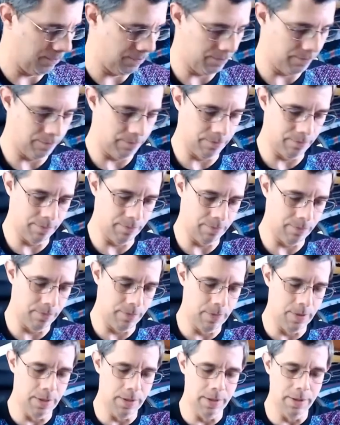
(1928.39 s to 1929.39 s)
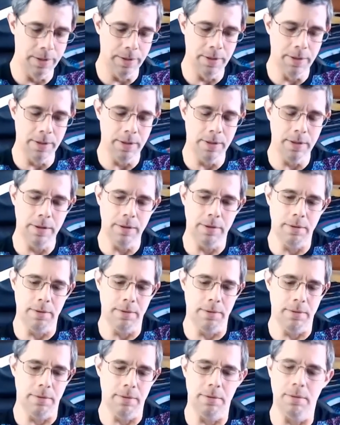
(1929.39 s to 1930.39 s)

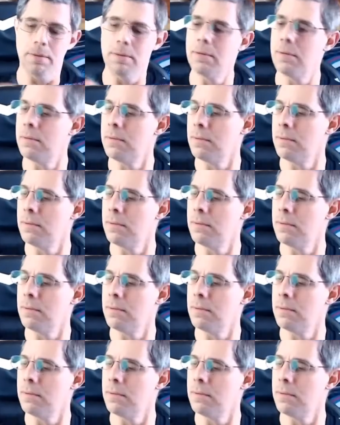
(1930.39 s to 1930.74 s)
[no speech]